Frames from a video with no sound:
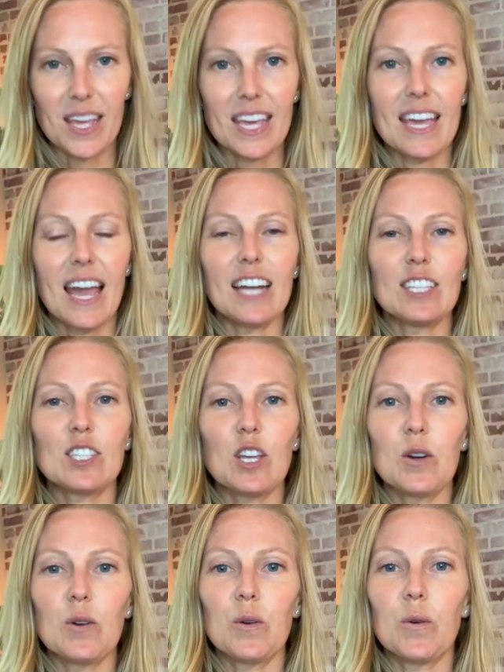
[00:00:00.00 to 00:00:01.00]
And
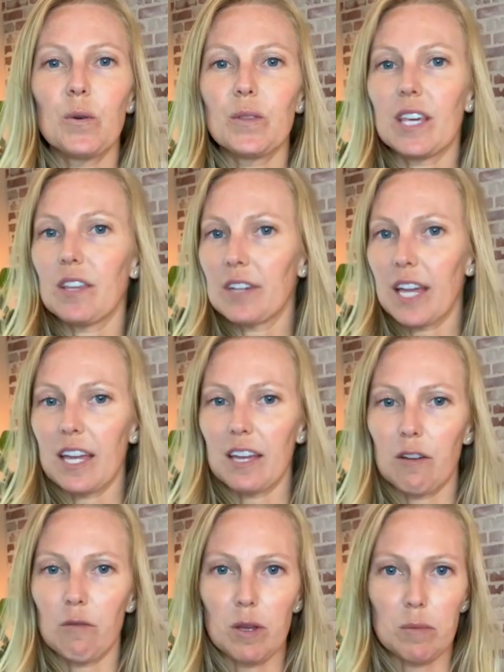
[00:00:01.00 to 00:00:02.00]
so the other day
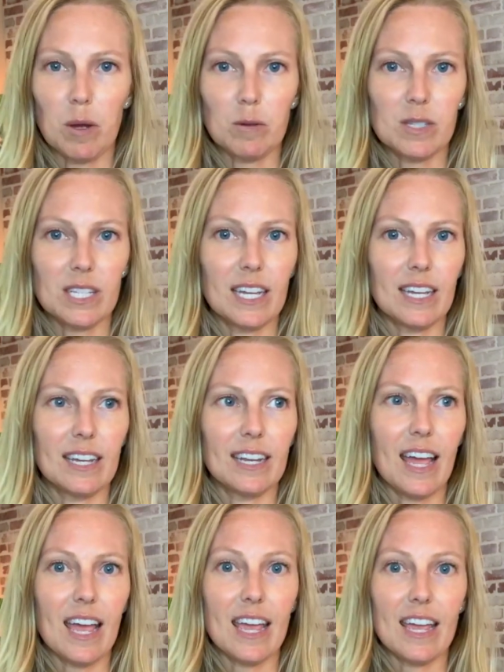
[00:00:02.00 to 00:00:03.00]
we had posted
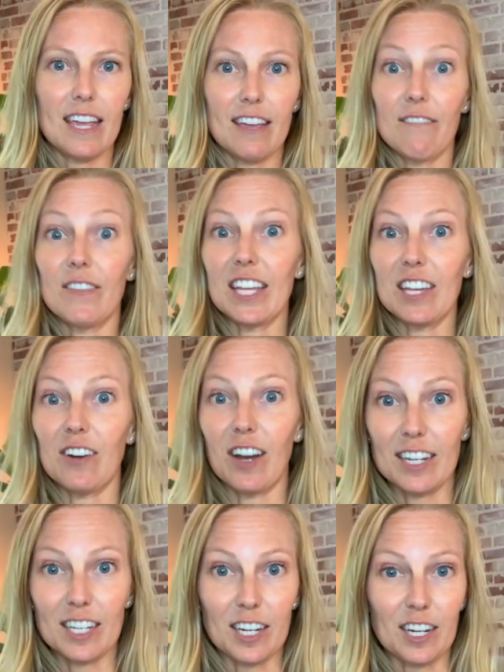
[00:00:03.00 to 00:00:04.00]
a video on
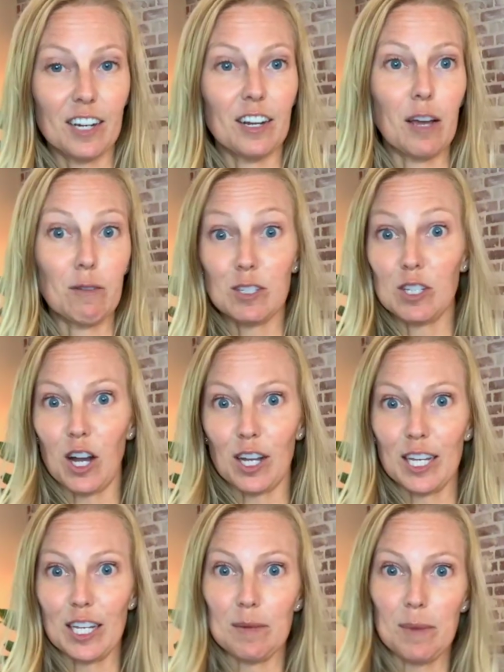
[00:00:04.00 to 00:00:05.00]
here and I was
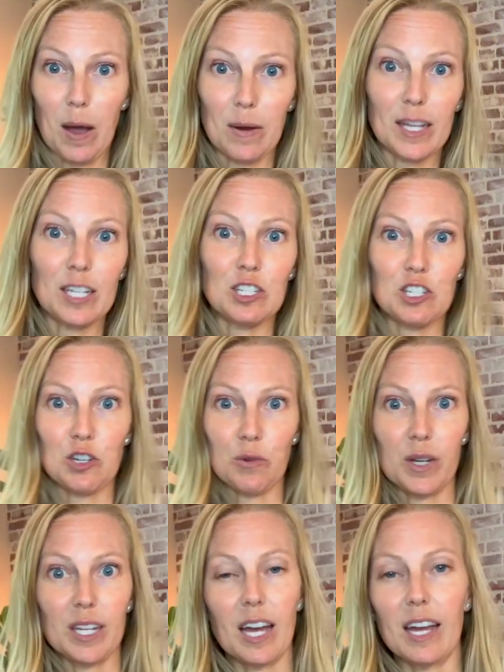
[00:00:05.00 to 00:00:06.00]
talking about it and
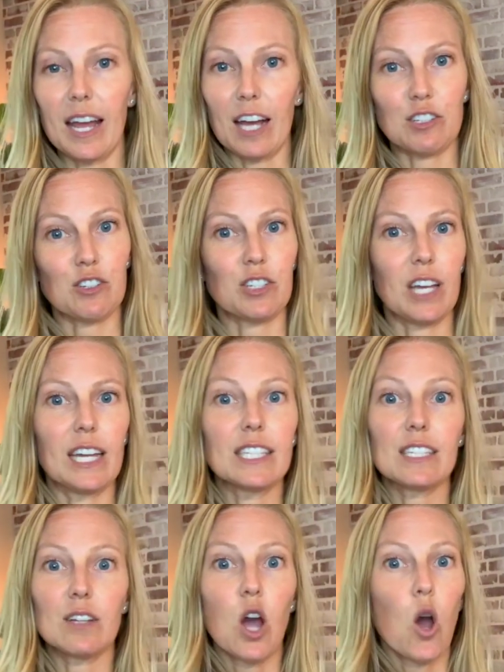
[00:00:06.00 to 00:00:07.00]
showing an exercise
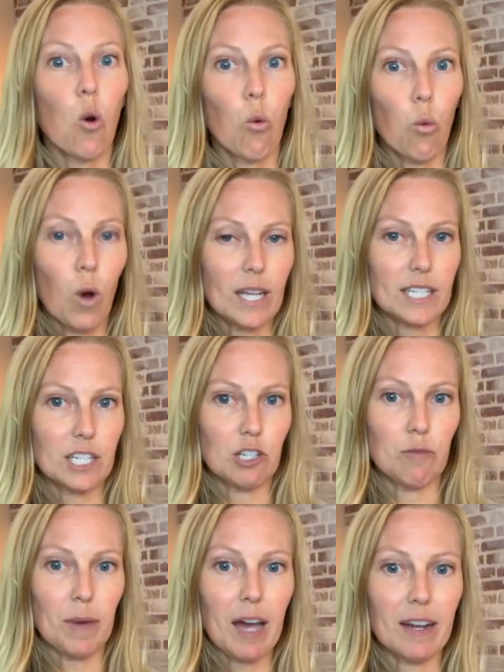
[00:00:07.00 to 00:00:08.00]
and what to do
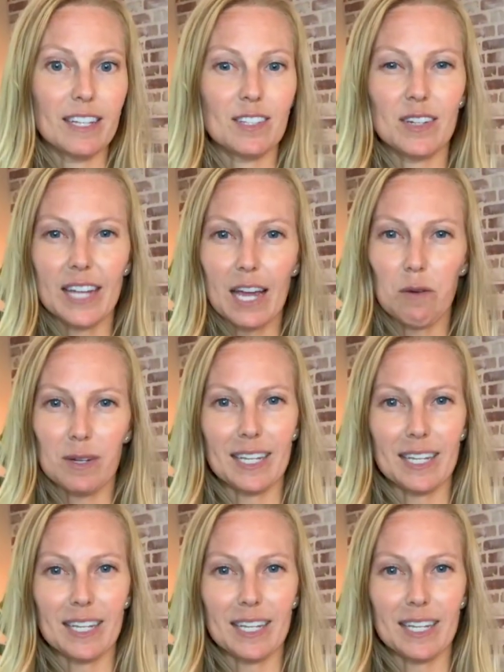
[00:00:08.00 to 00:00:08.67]
about it. So today I want